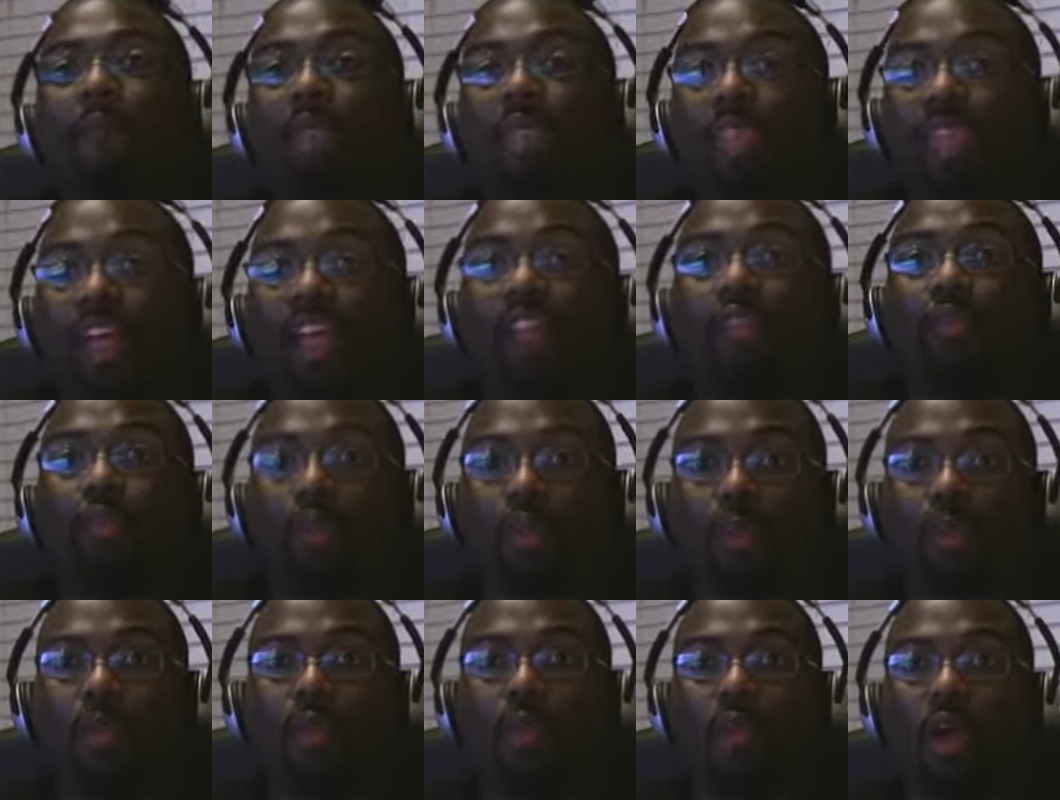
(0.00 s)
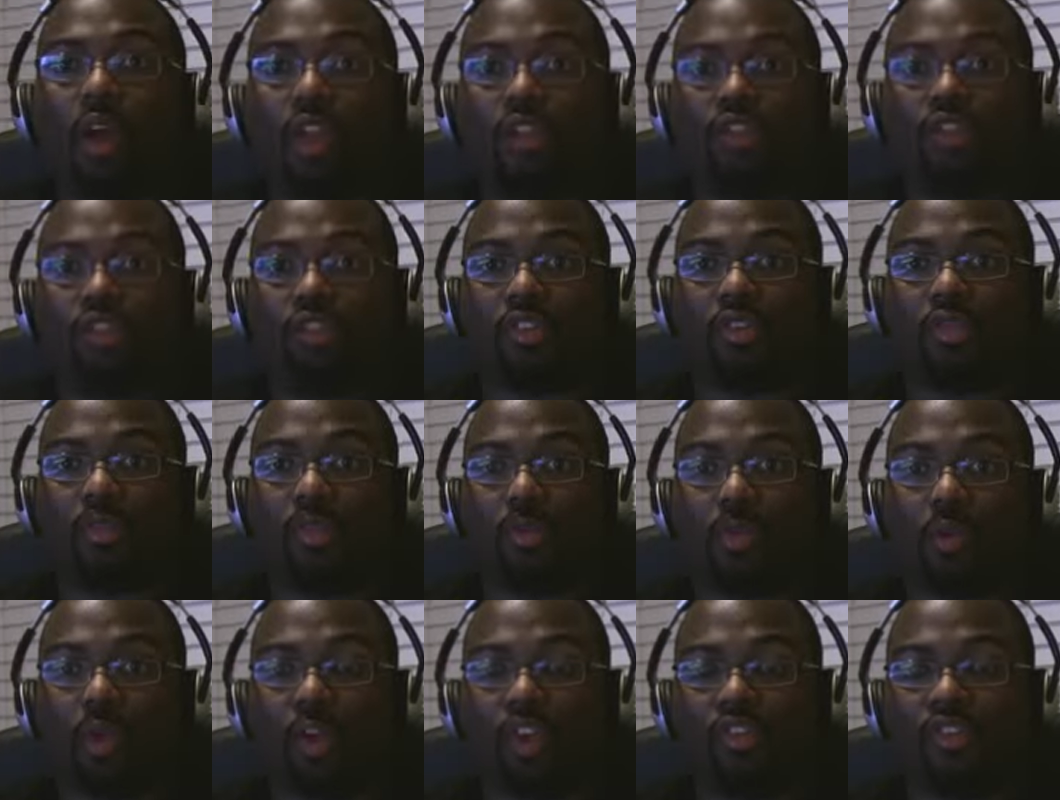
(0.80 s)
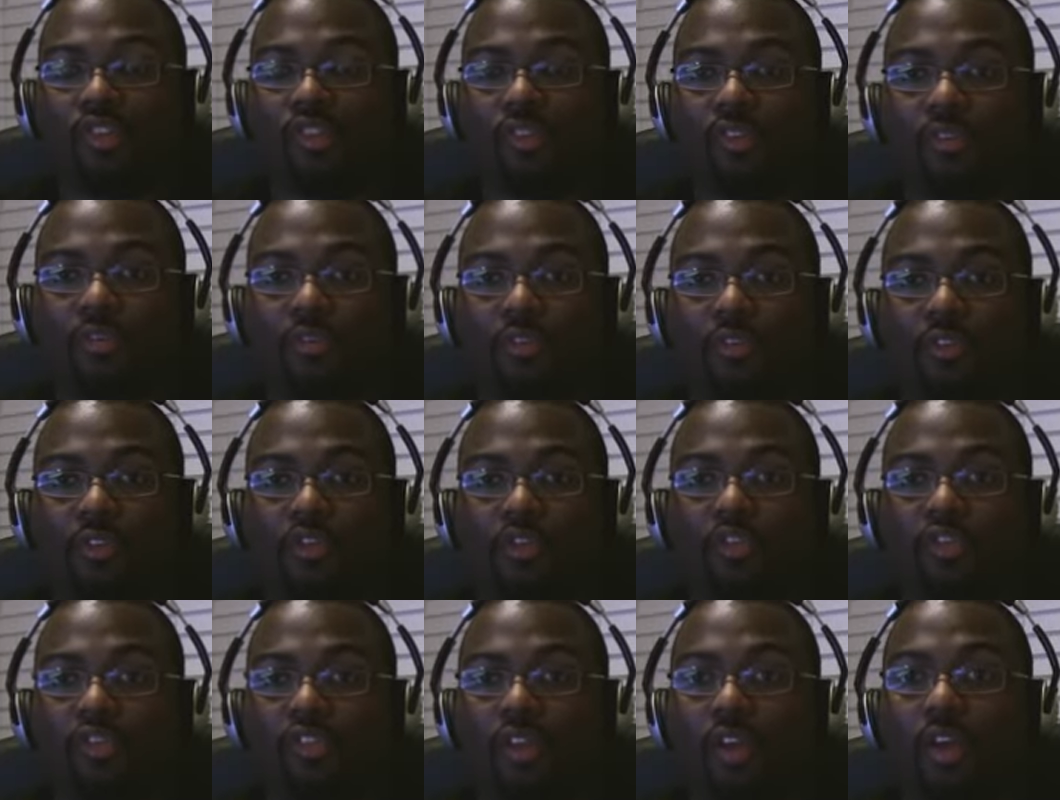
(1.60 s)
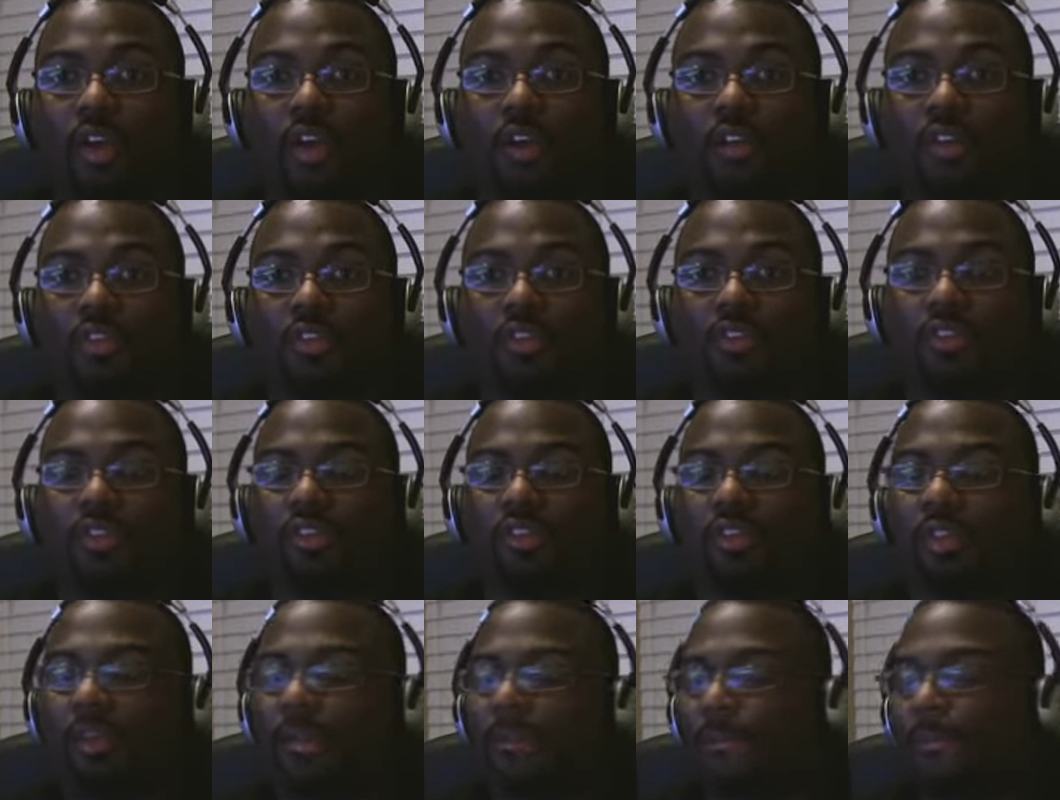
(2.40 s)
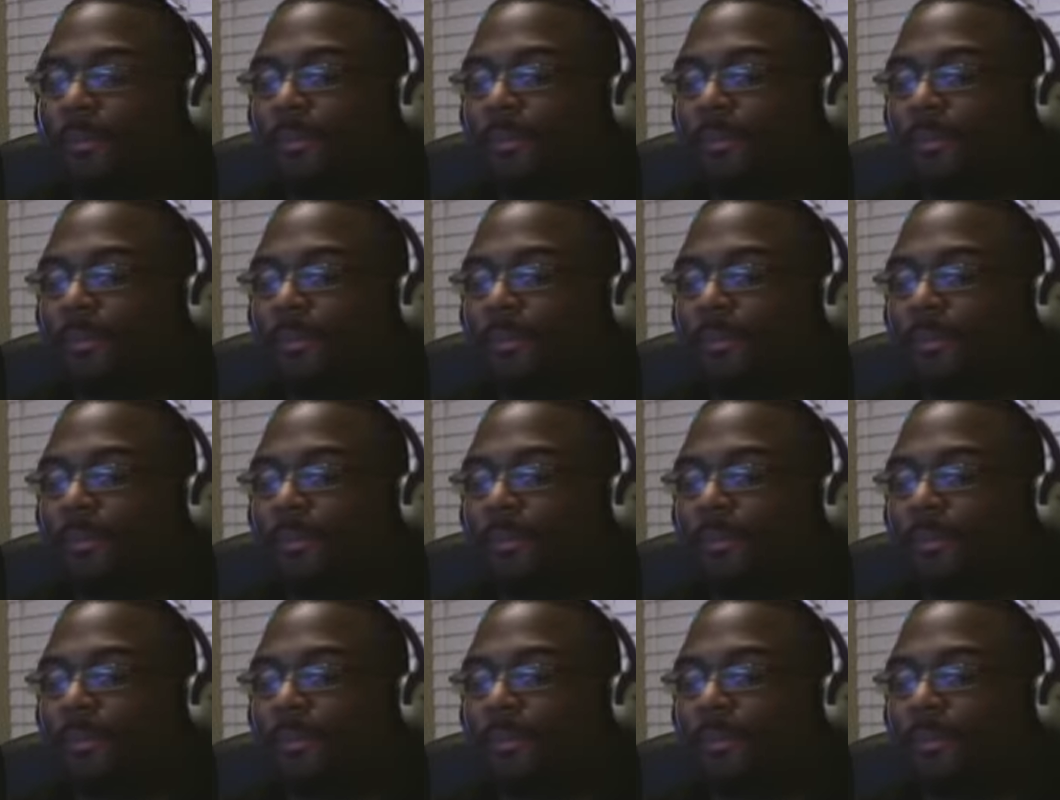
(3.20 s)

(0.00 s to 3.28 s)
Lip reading: That's what we're watching. We're watching the first dunks.